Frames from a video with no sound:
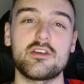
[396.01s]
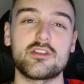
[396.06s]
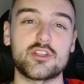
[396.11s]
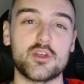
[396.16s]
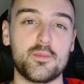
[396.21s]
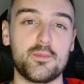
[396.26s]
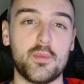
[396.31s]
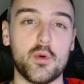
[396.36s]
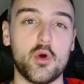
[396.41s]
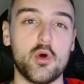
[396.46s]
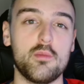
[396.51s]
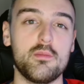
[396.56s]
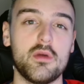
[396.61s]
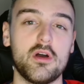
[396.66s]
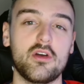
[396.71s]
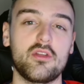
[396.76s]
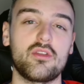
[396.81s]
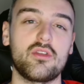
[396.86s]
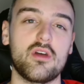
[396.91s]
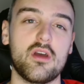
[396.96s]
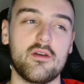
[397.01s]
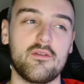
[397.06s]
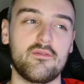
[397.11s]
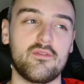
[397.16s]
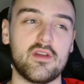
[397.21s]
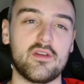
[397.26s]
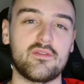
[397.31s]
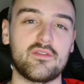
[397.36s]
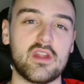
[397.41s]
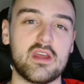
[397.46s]
So Bournemouth,
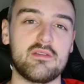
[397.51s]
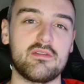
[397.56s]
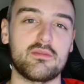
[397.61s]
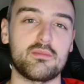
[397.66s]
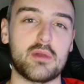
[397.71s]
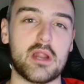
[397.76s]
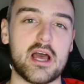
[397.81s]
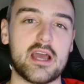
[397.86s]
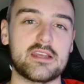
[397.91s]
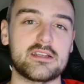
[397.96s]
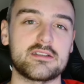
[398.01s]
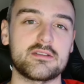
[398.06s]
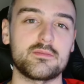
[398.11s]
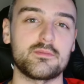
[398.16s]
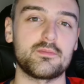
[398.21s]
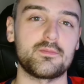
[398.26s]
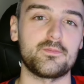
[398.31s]
15th place.